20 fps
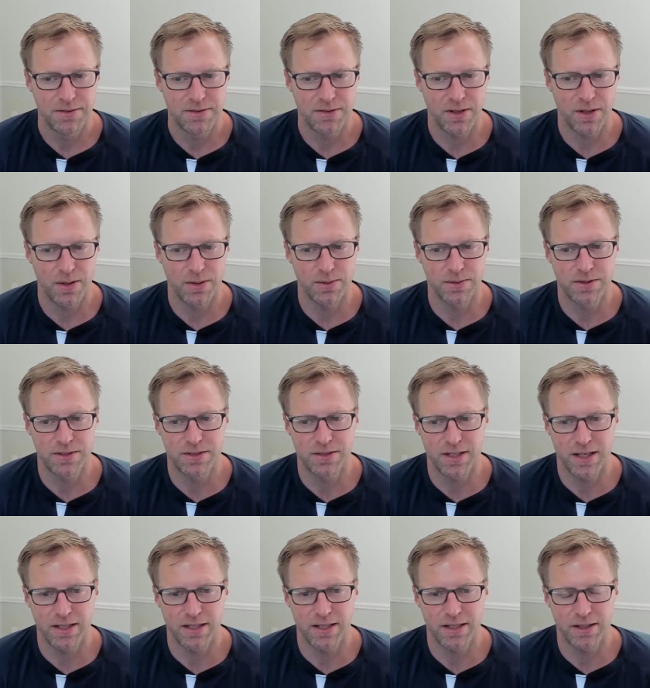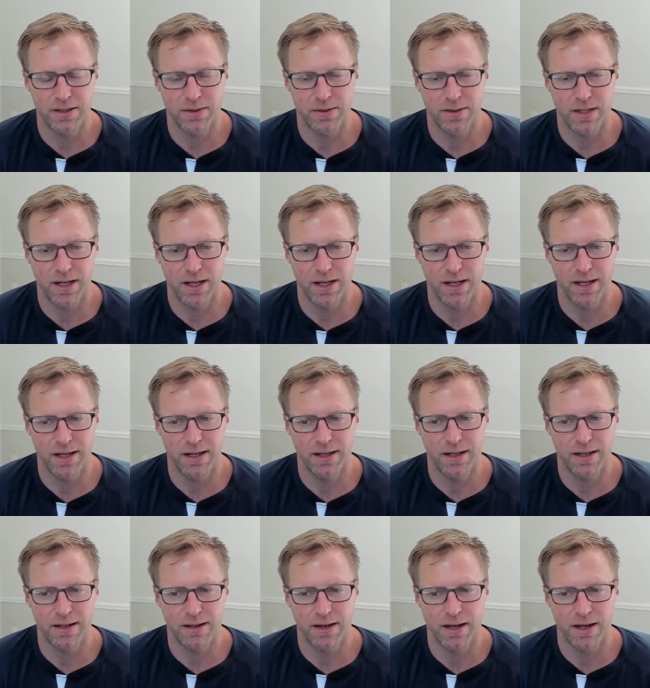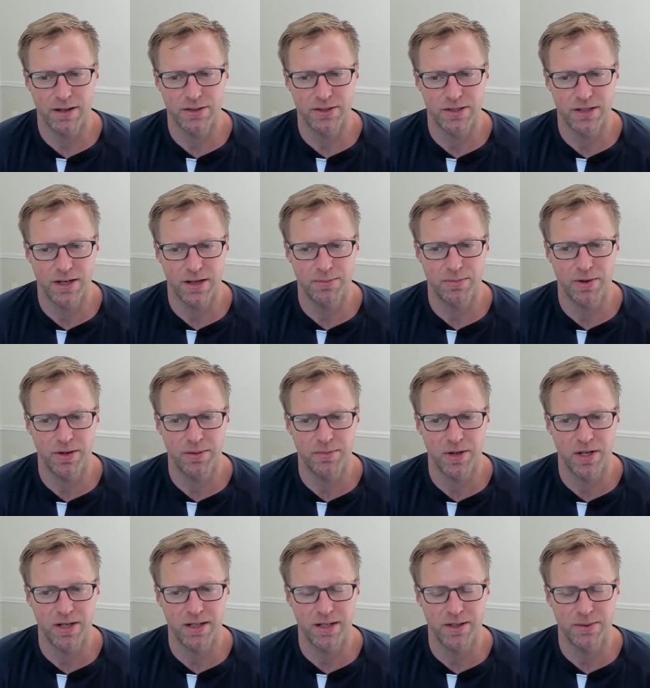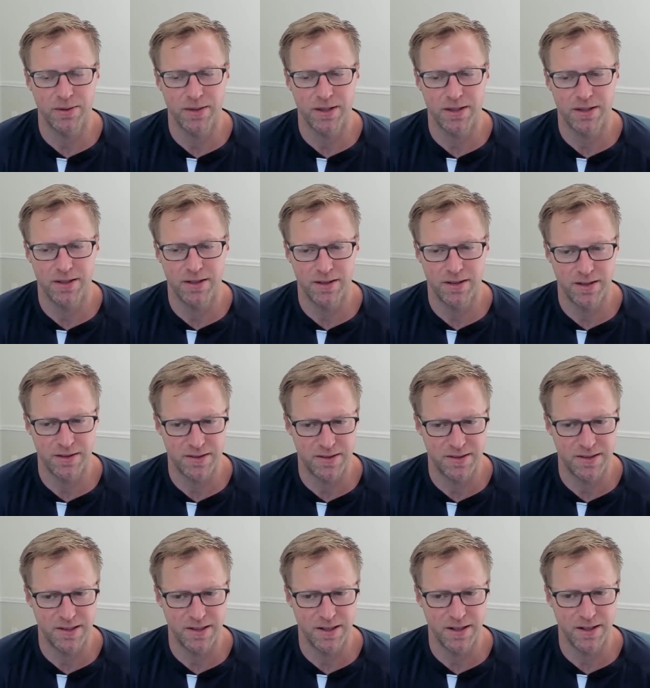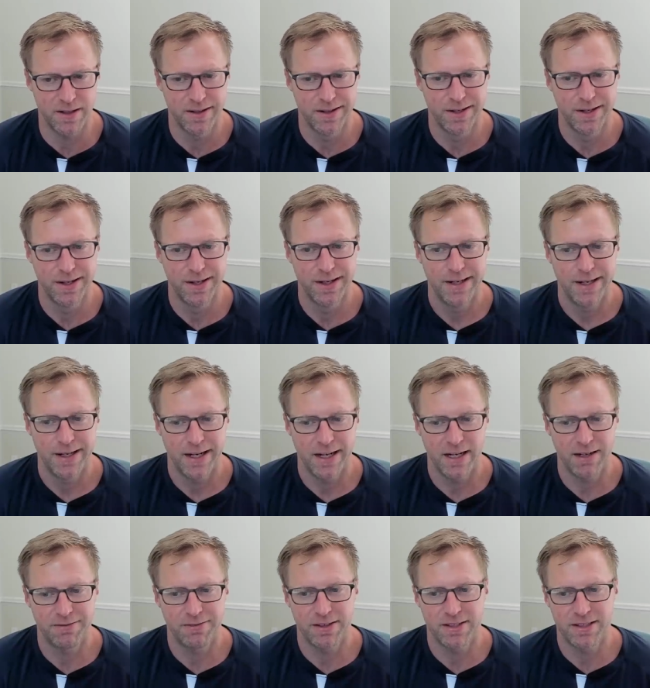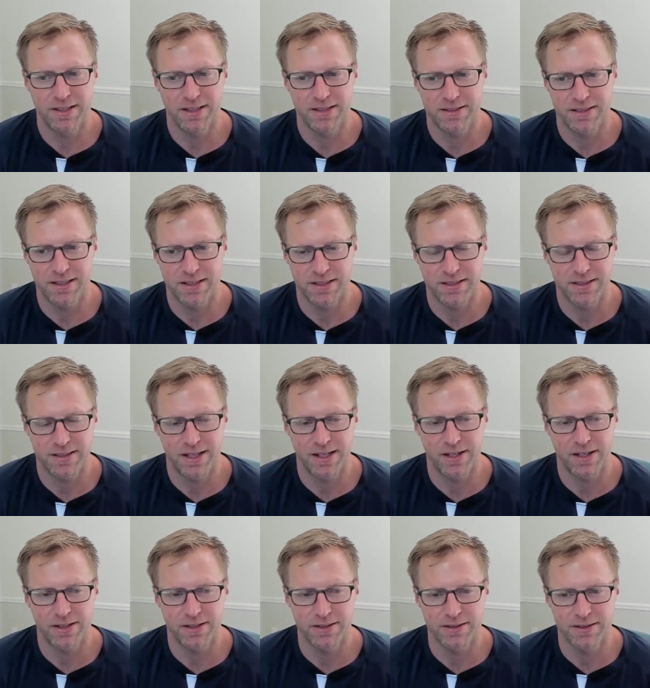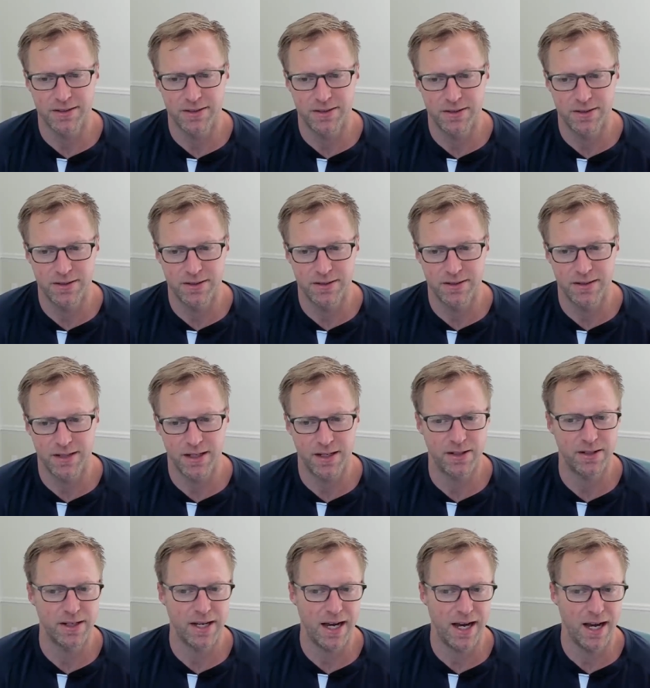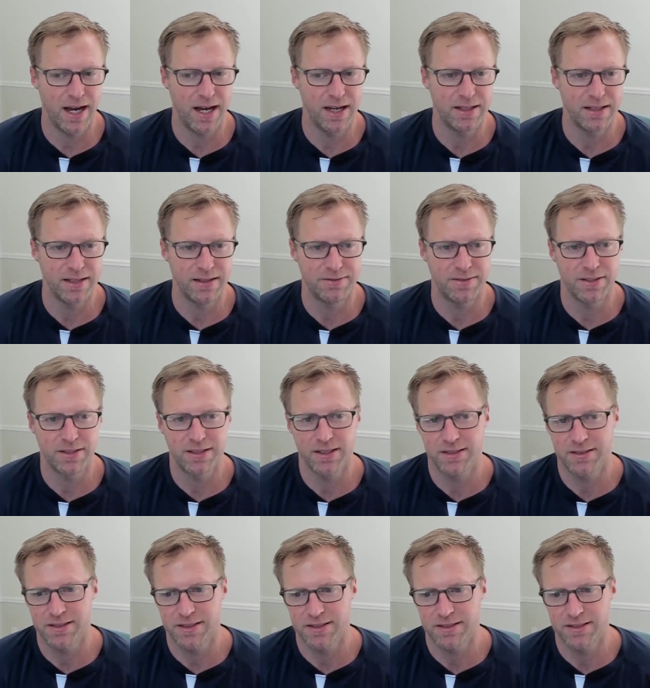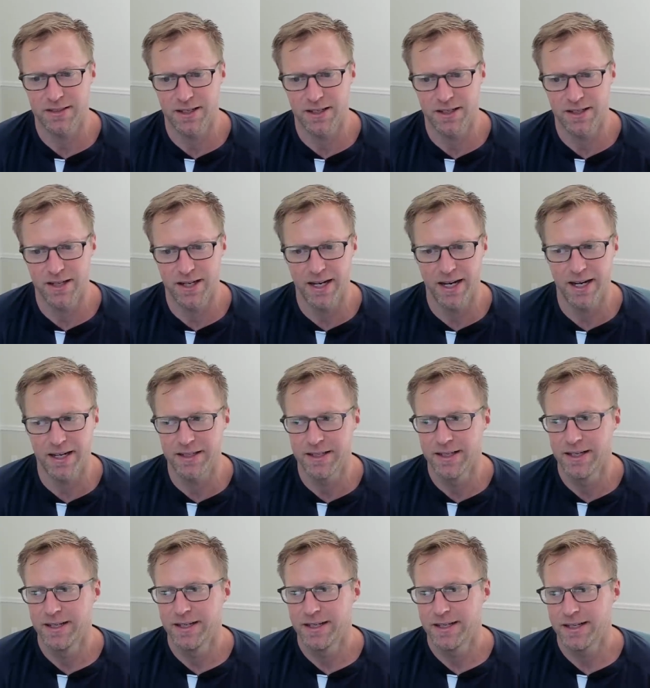So studying, okay, I'll start pre-market with this tier. If it does this, then I'll do then I'll add. If it does this, then I'll add.